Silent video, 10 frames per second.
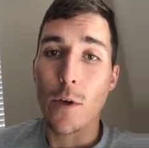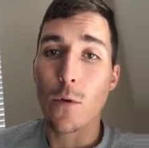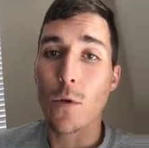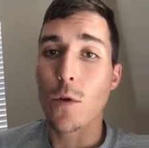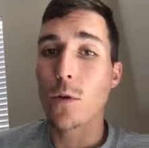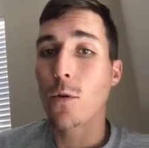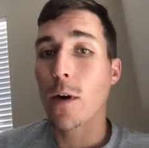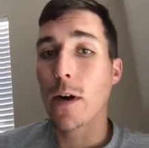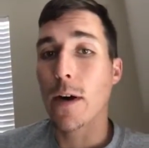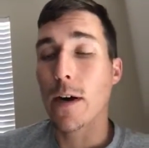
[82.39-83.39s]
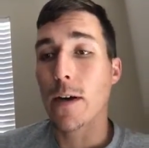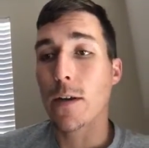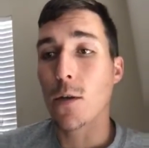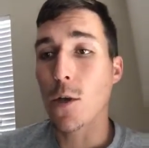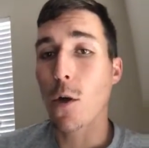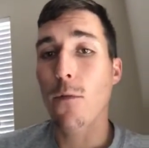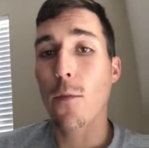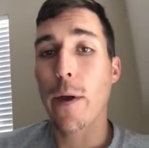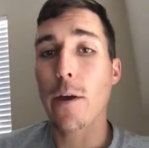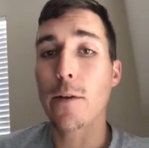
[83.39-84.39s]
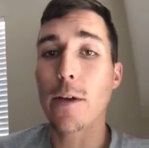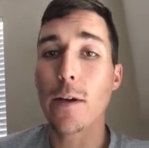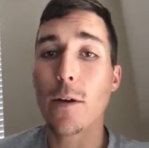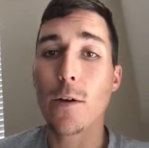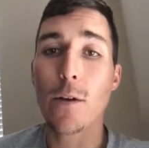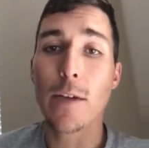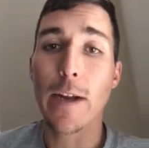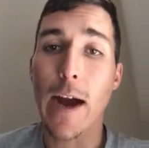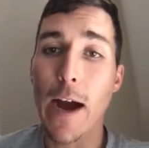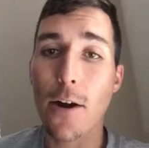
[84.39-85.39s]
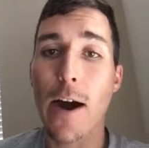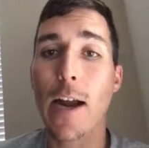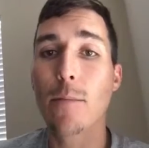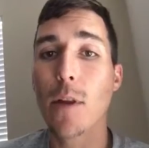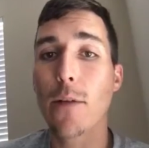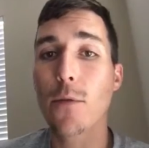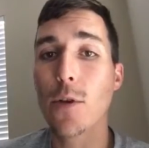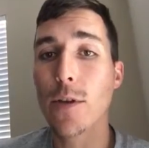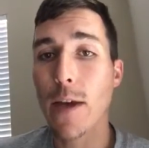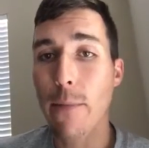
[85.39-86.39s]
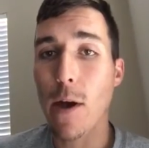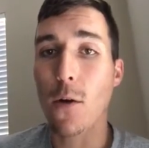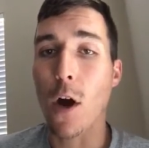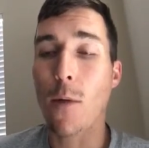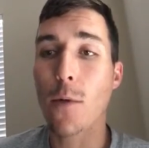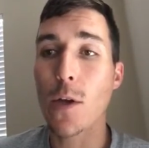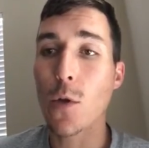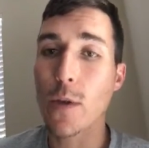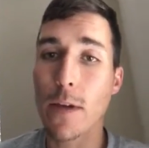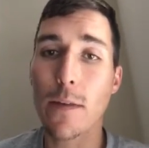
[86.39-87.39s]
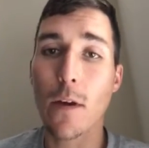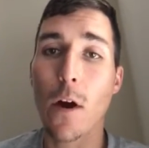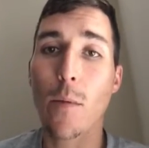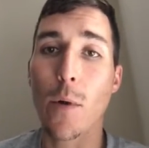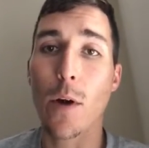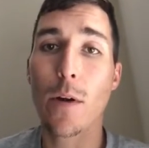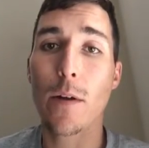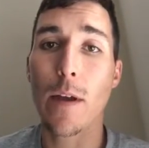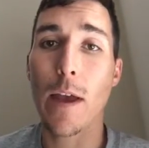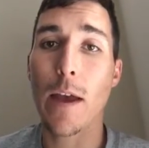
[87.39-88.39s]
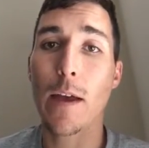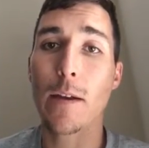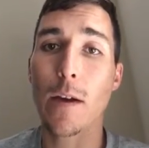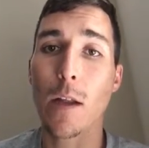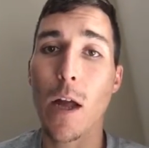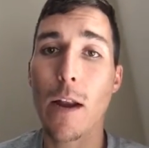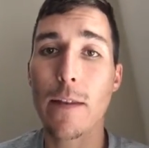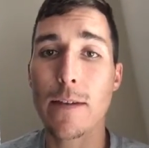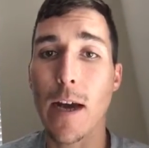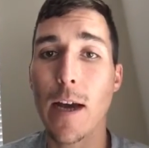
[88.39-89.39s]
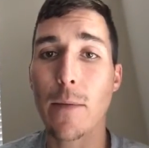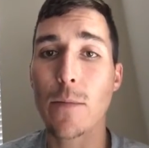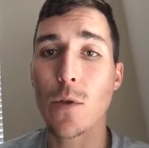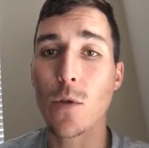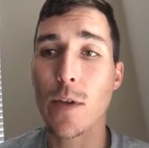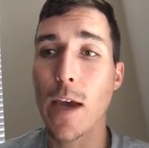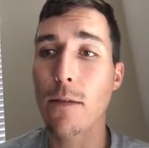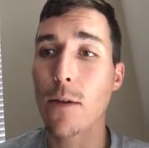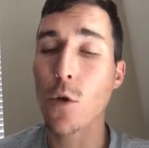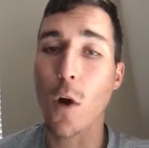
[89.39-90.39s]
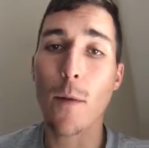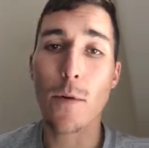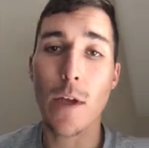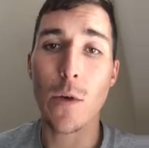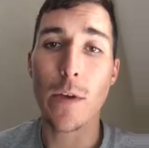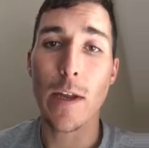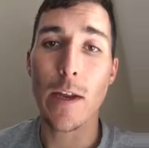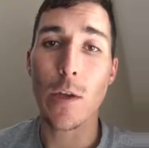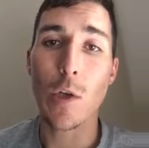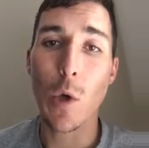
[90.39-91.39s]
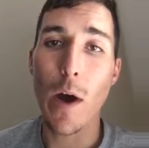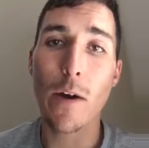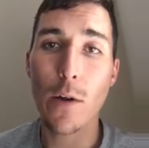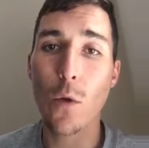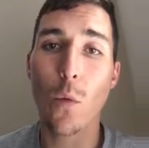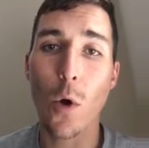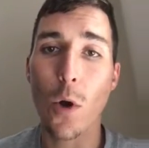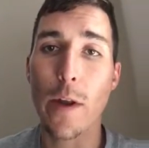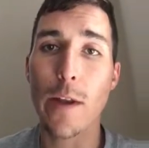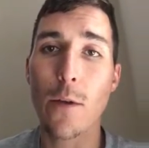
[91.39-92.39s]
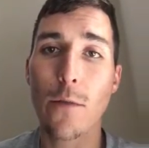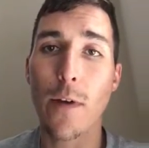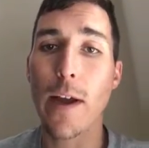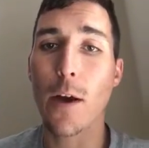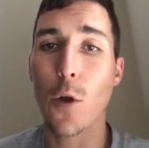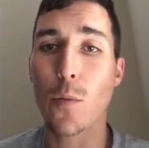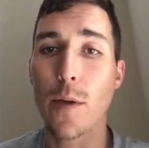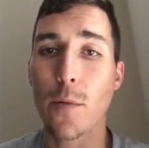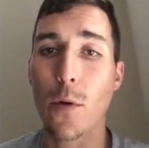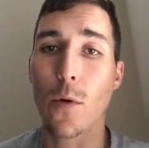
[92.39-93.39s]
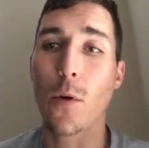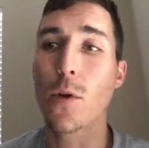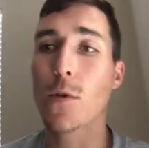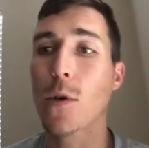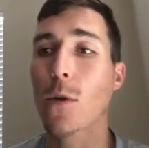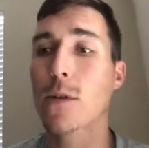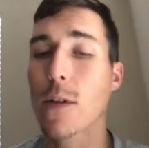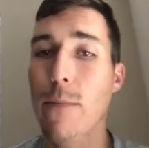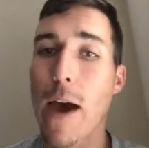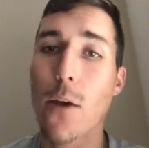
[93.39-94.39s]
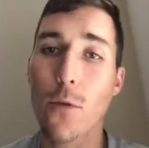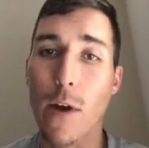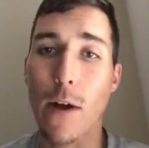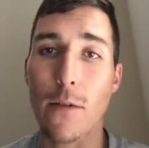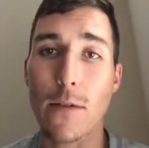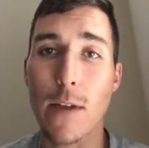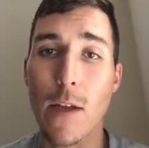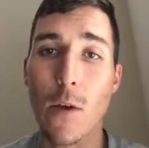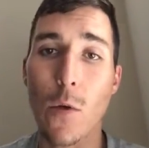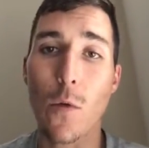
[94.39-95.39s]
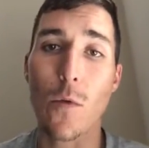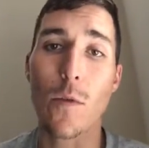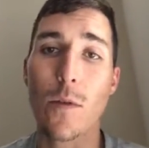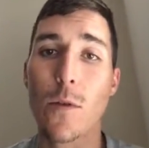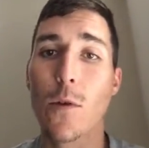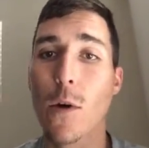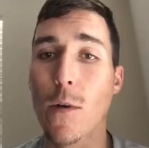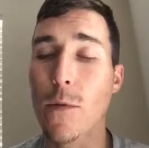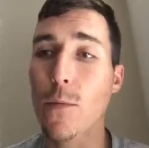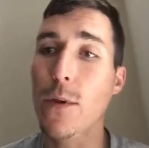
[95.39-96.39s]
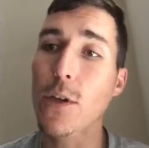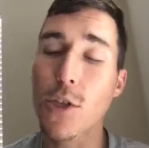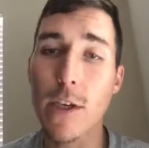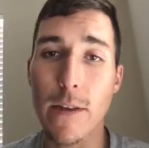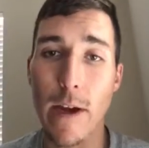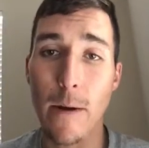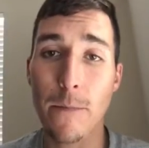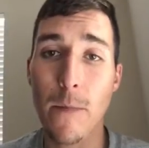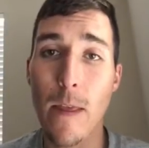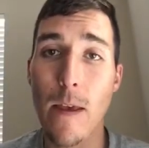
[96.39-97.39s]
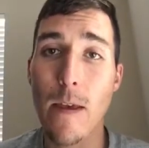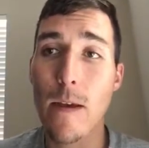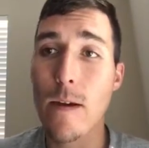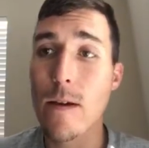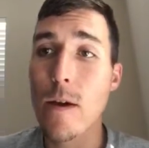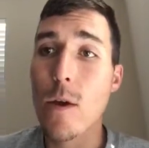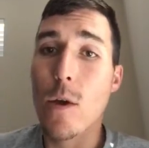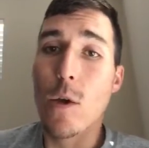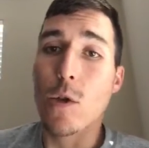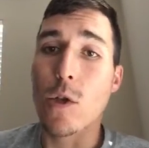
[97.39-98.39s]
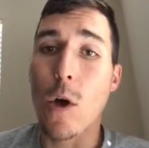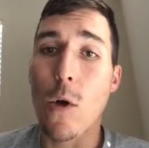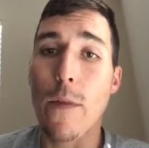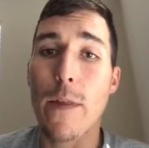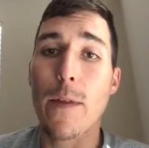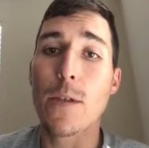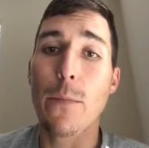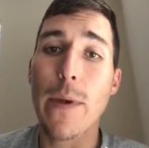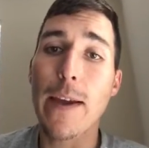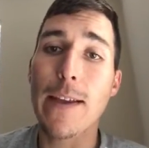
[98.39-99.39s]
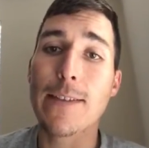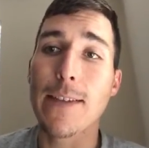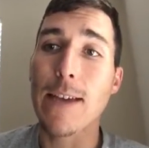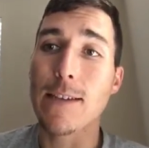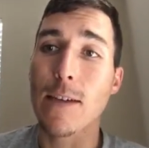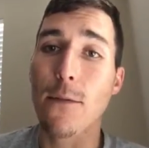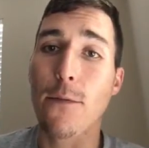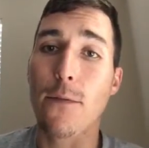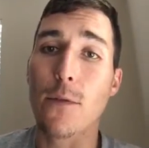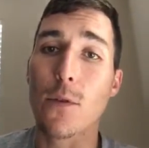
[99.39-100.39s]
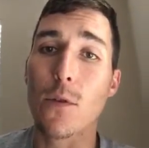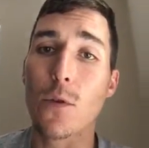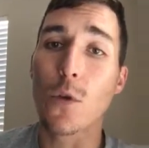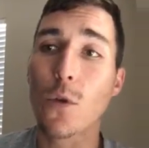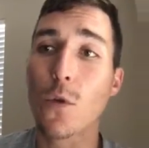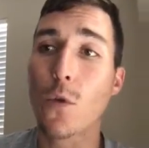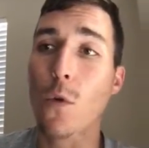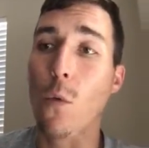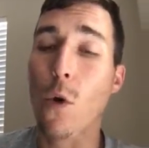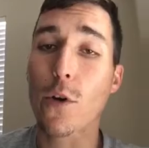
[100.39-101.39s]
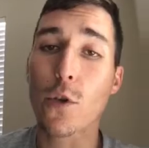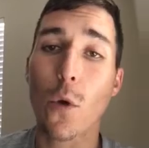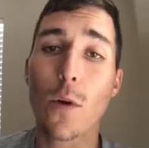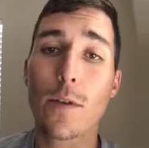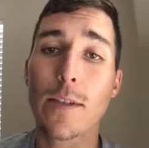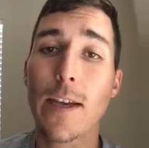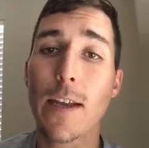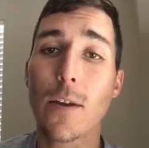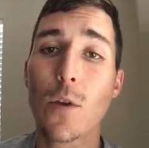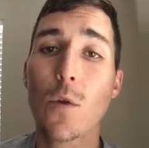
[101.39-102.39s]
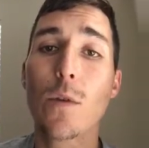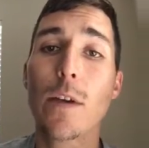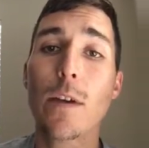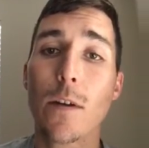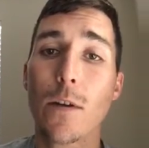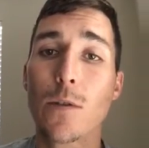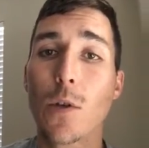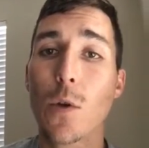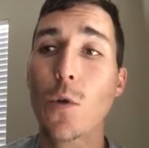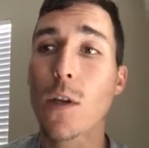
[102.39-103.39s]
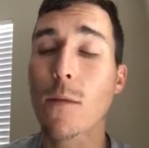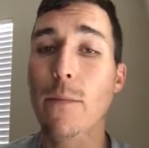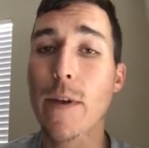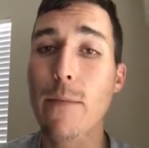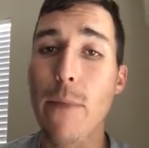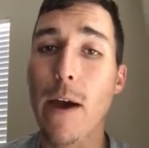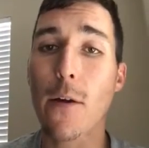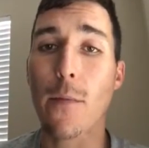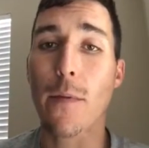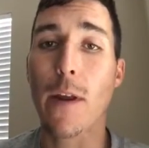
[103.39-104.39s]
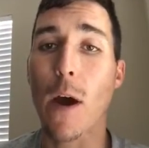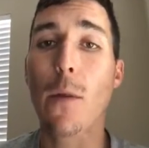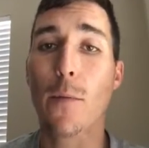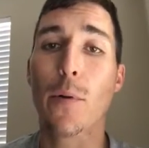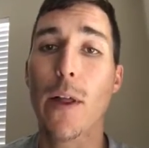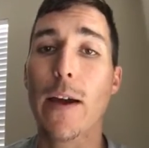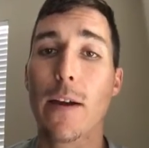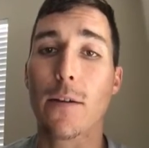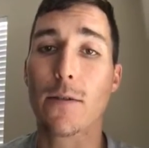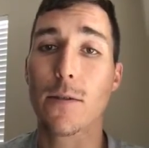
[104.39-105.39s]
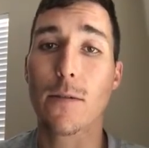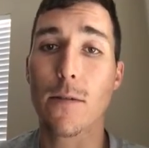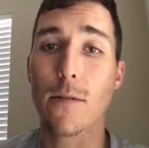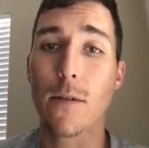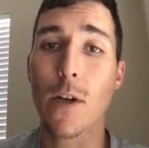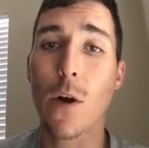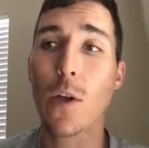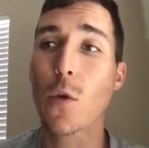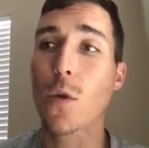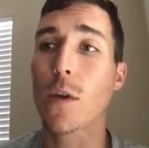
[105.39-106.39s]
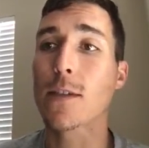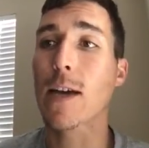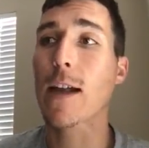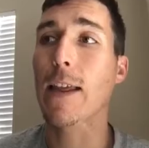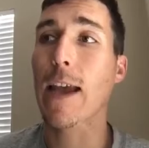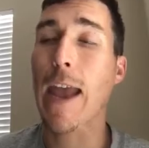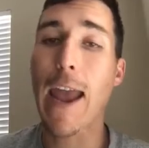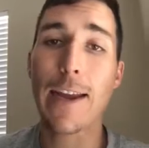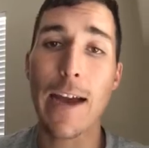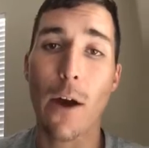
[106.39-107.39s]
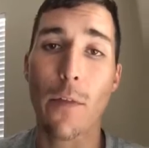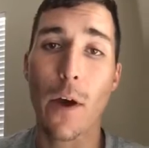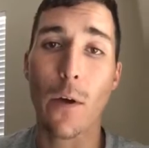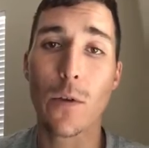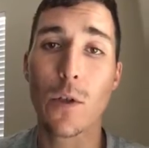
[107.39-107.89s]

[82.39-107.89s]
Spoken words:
You go for better gear. You get higher item level. You get better armor, and you get the armor. And a lot of the times, you take the new armor that you get, and you go out into the world and you fight other people, or you go to the battlegrounds and you BG there. So there's a big incentive to work towards getting new gear so you can be better than other players. And it's not like a handout though.